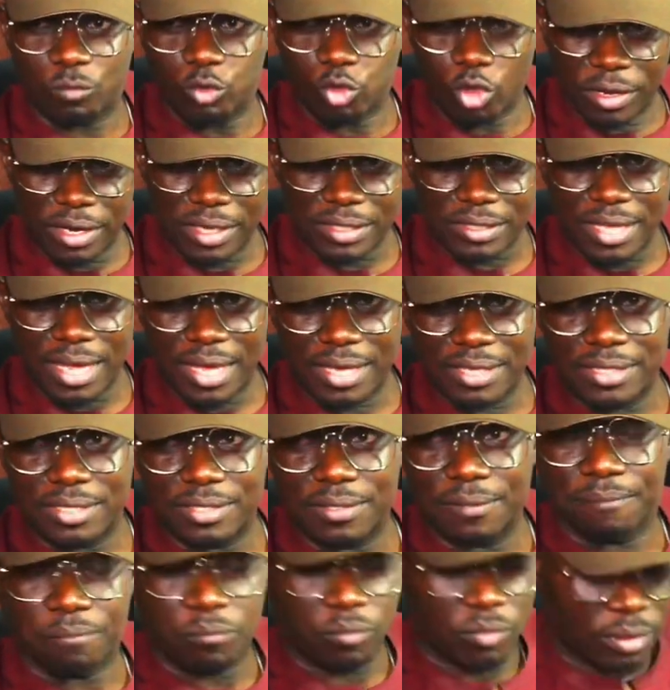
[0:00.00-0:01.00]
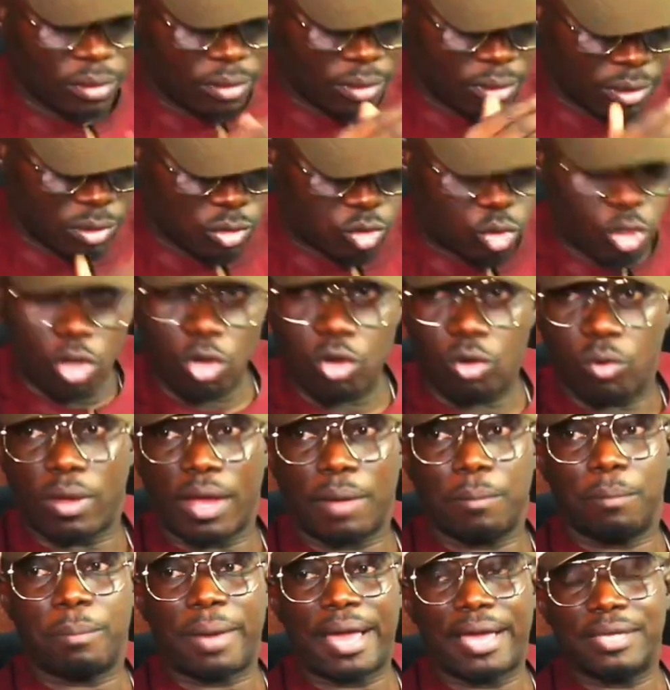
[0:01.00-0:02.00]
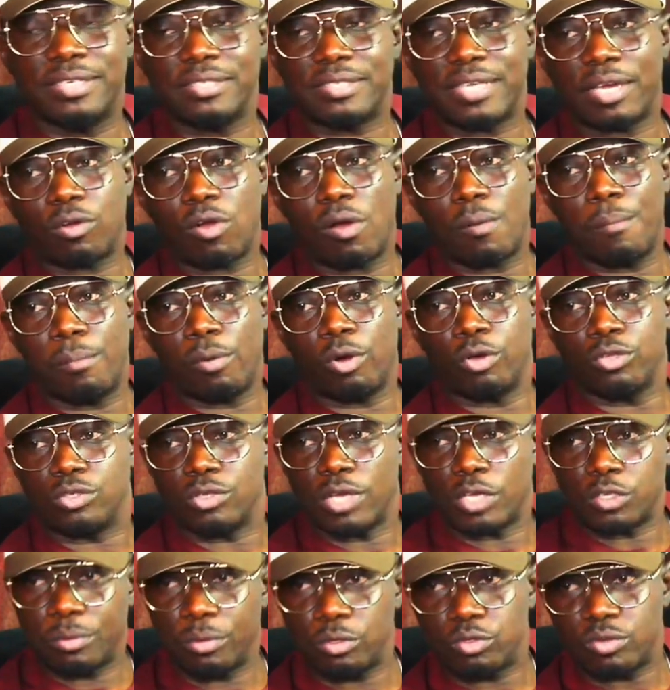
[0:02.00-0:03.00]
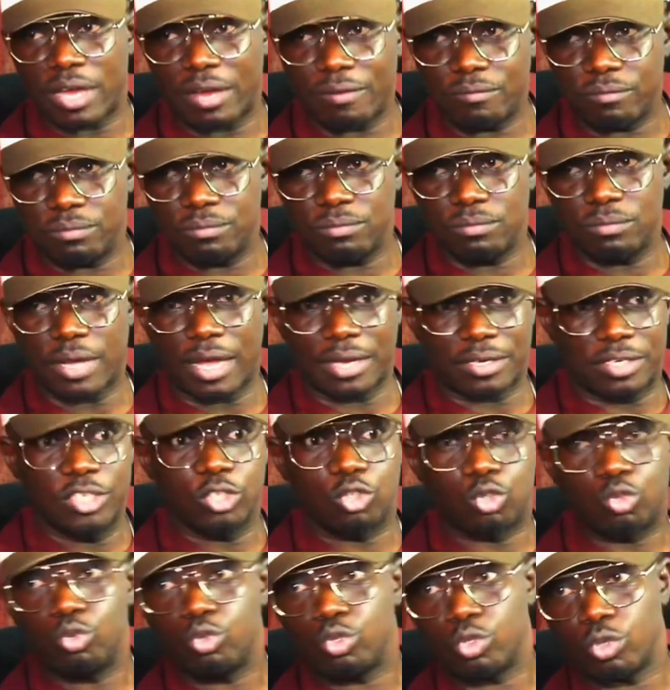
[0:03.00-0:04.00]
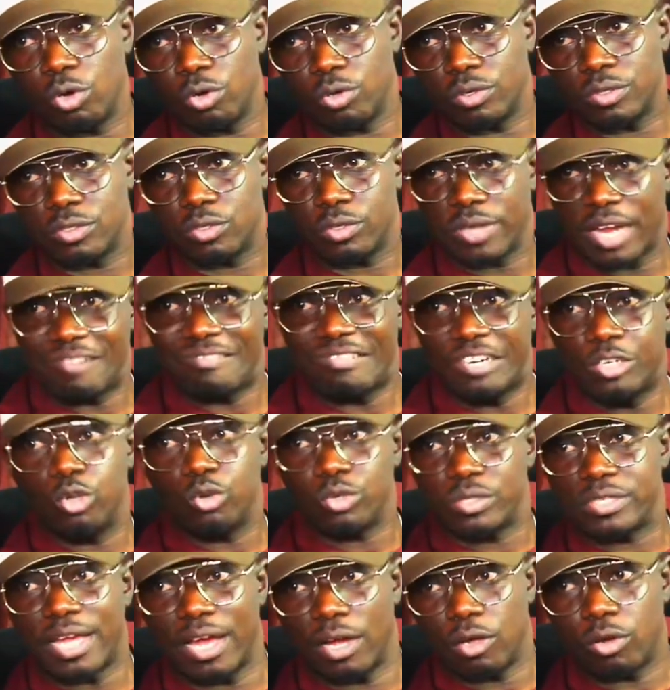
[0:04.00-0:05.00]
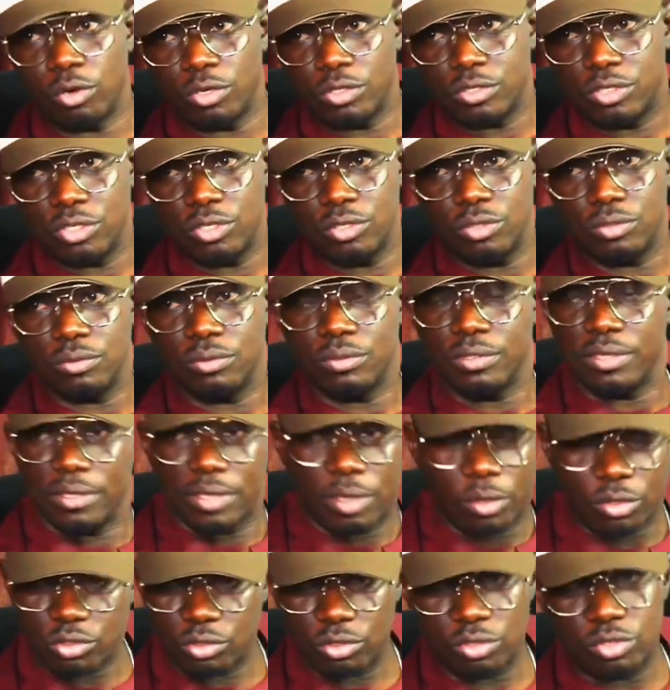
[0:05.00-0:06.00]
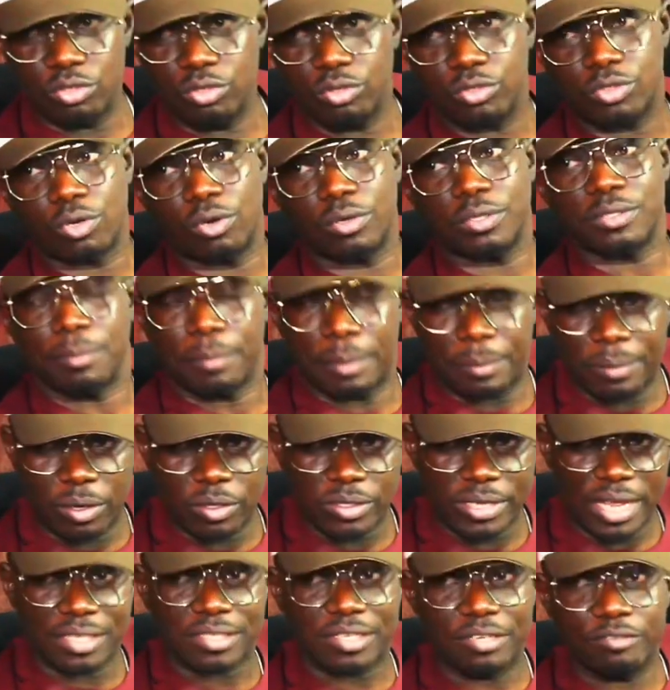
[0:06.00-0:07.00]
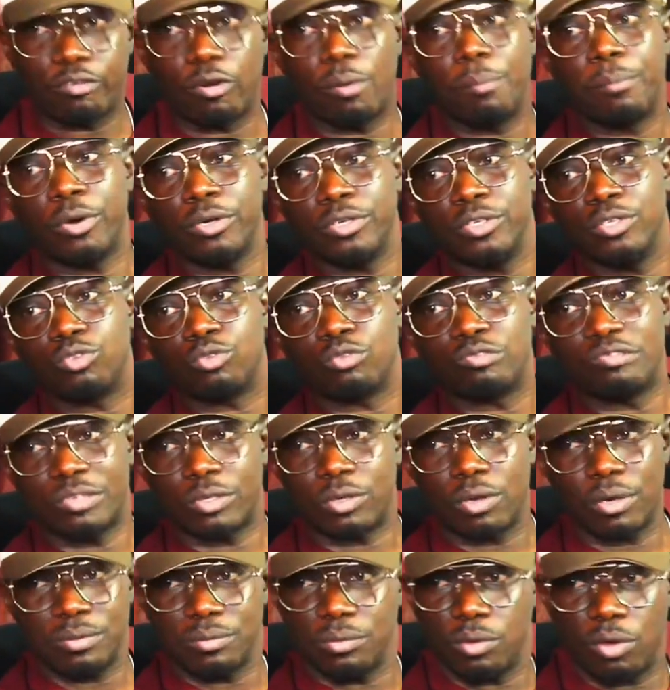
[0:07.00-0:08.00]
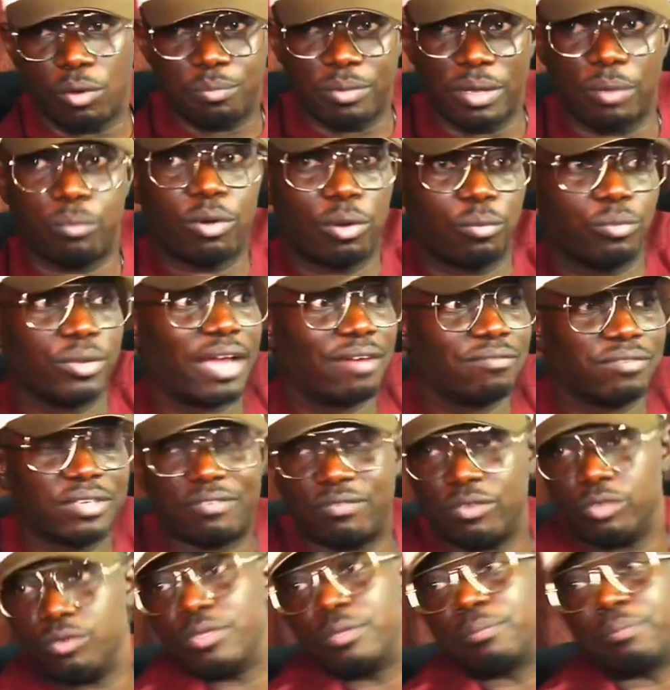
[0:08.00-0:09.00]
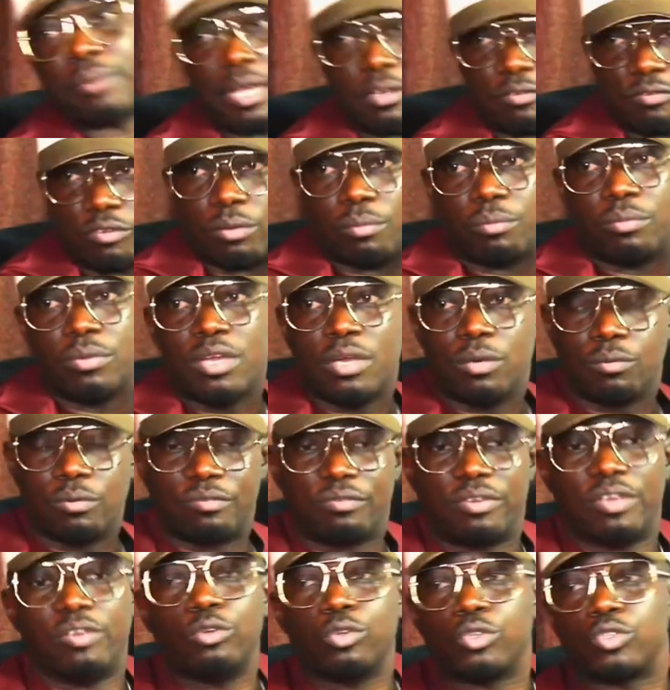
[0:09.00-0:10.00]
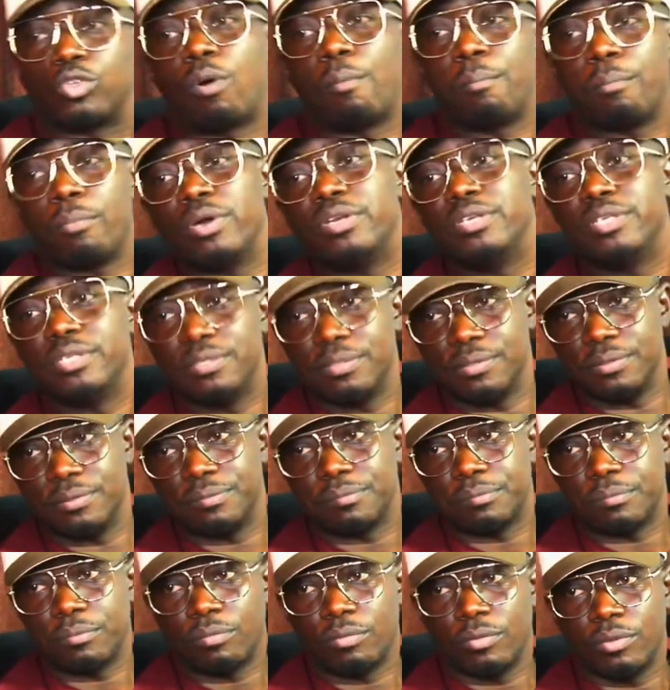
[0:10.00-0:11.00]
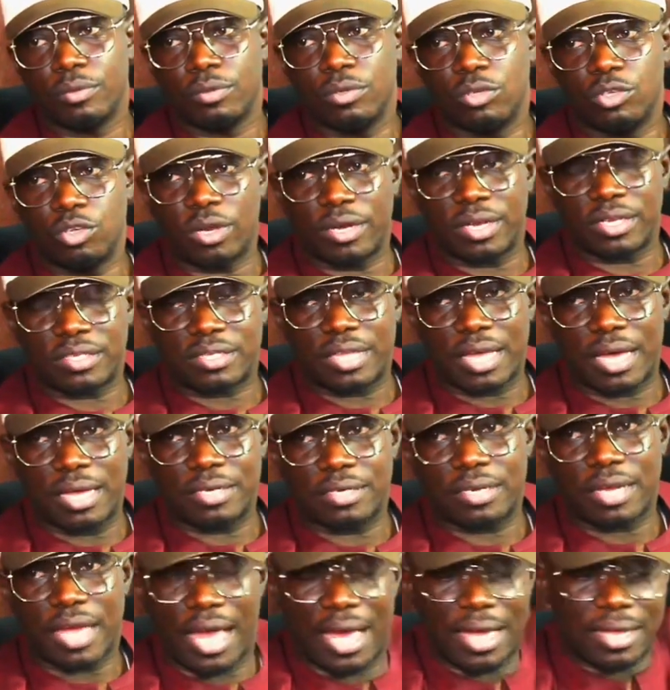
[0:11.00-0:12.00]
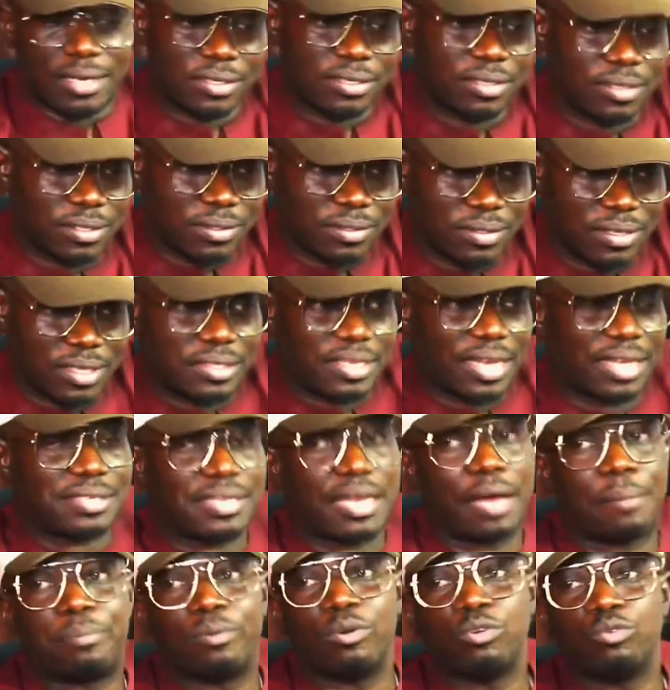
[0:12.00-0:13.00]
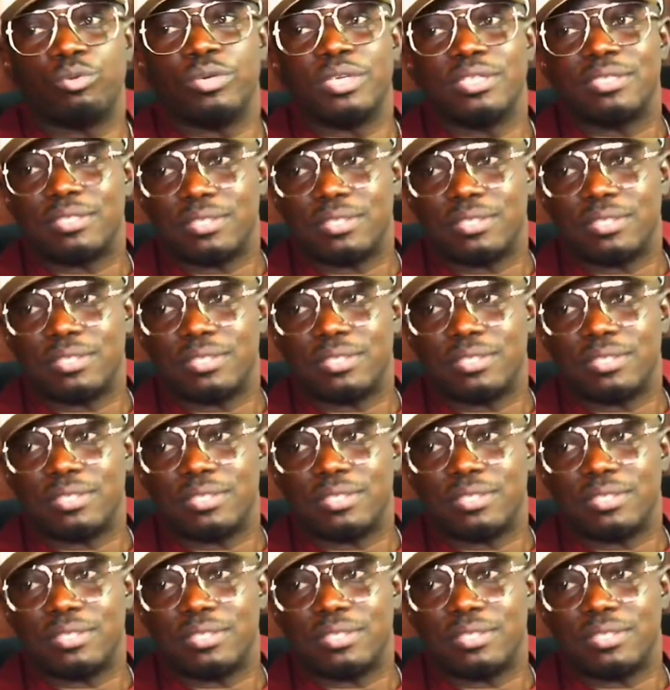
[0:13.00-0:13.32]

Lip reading: You understand? So by the second month, you are supposed to have at least 2 songs so that radios can continue. There was no new song. The Baba was asking for money to record. No, but we have given you the platform. We've given you some money. You understand? And this has happened.